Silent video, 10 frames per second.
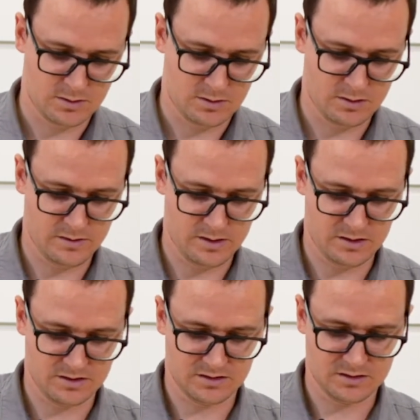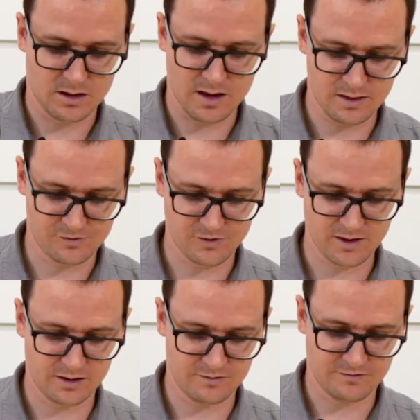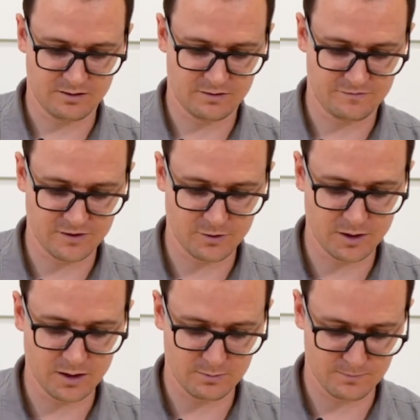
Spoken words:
and then just slightly reconfiguring it.